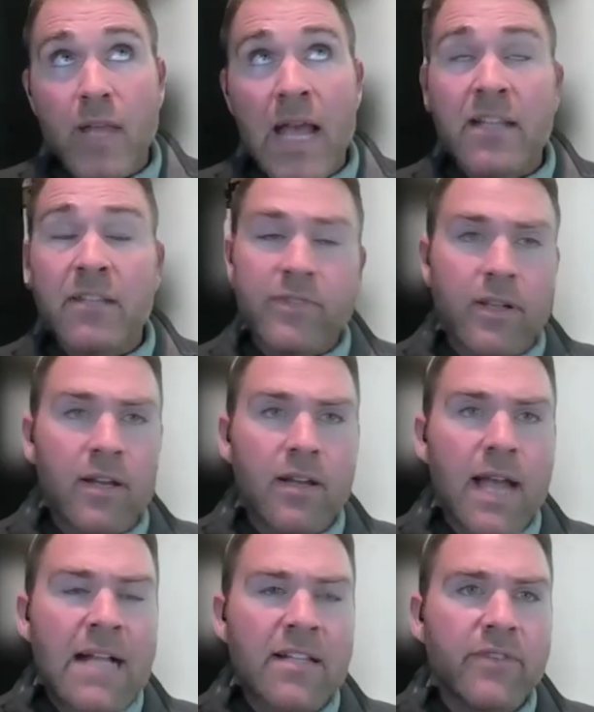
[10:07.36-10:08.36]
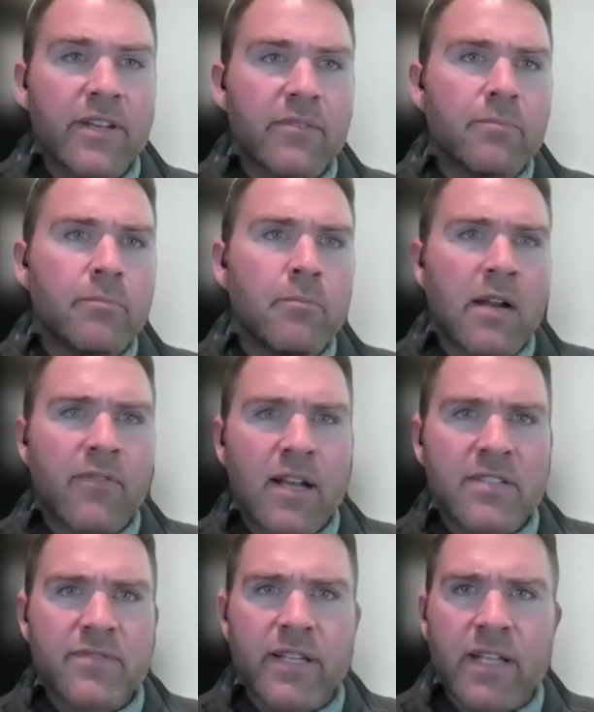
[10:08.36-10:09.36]
activated
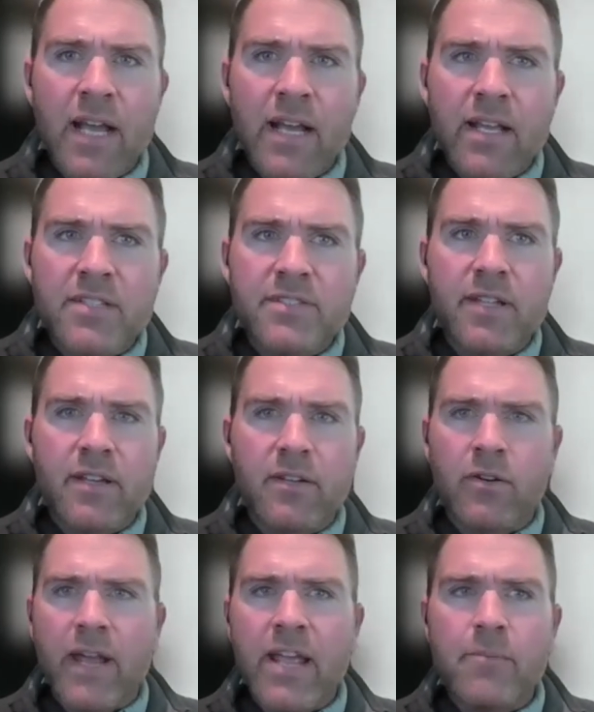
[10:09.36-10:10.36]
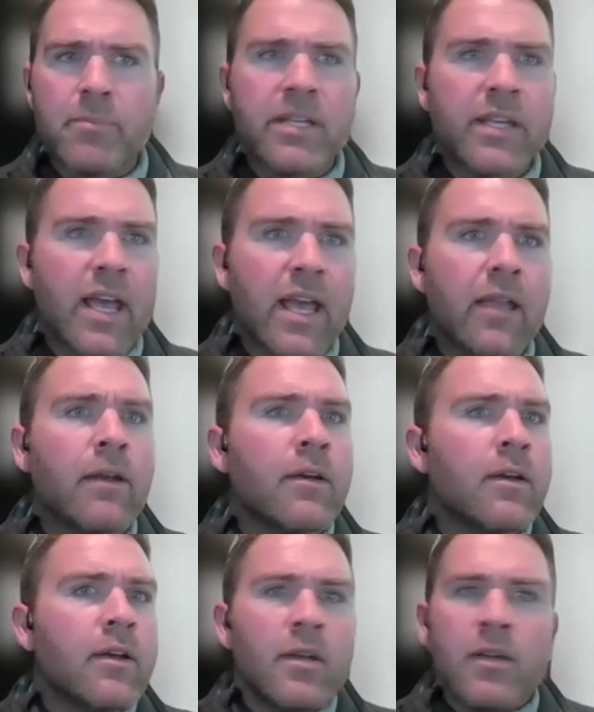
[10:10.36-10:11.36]
monophosphate kinase, or AMPK,
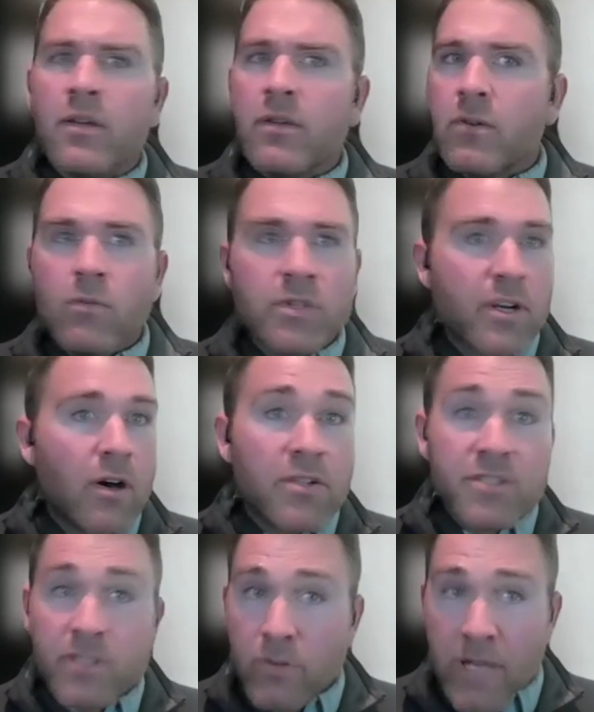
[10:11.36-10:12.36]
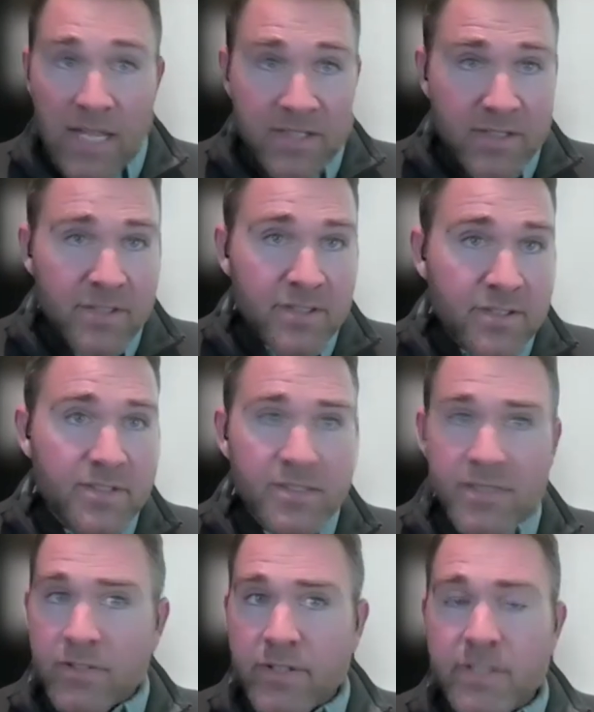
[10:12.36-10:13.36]
which also has a
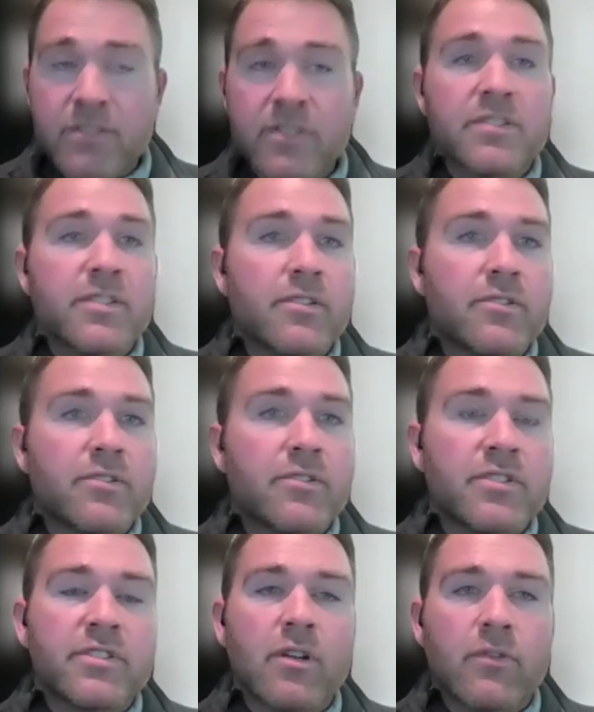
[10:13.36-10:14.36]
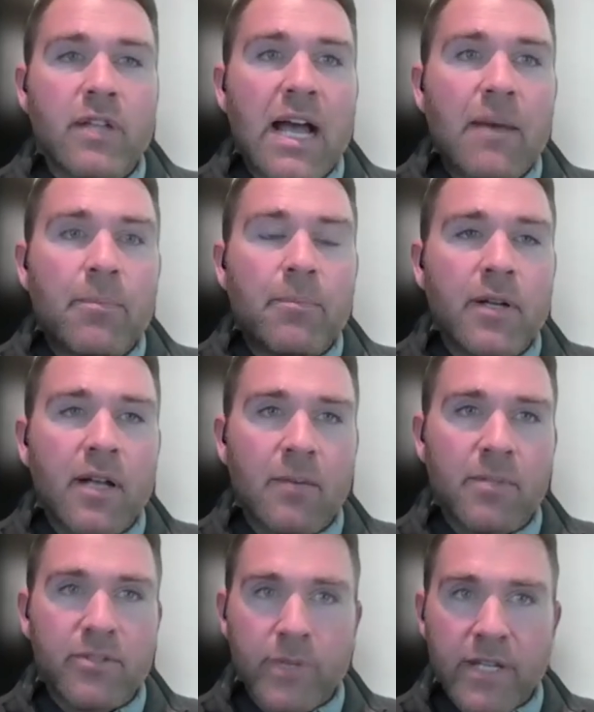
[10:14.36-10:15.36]
seriously synergistic overlap
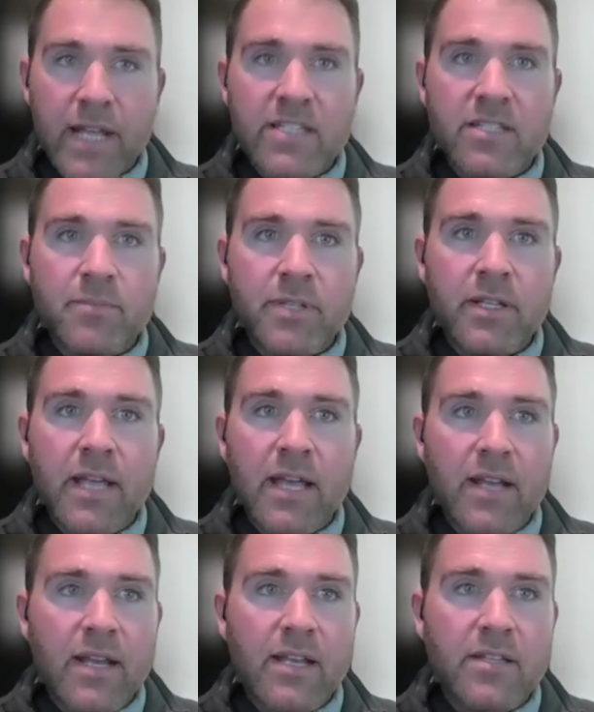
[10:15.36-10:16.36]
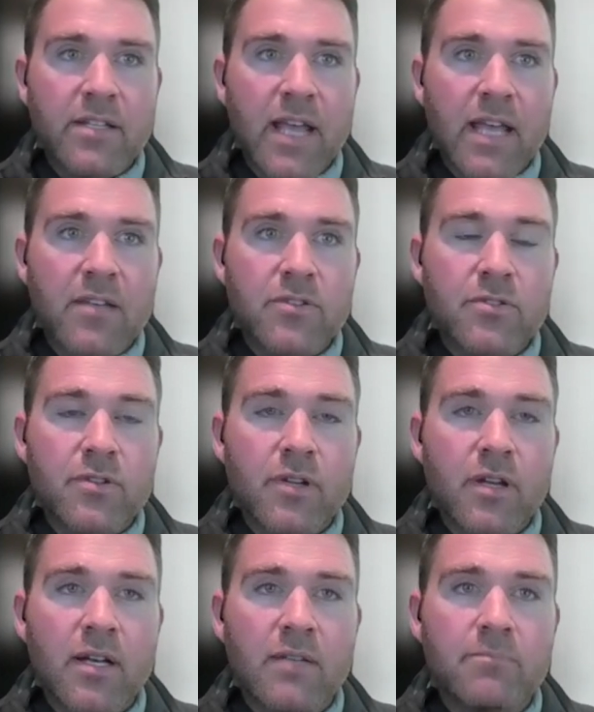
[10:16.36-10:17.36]
between ATP and
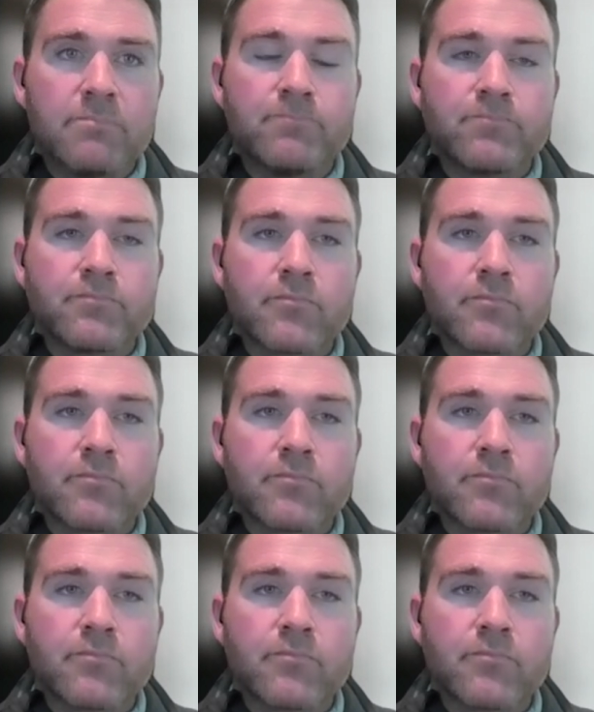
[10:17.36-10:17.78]
NADH.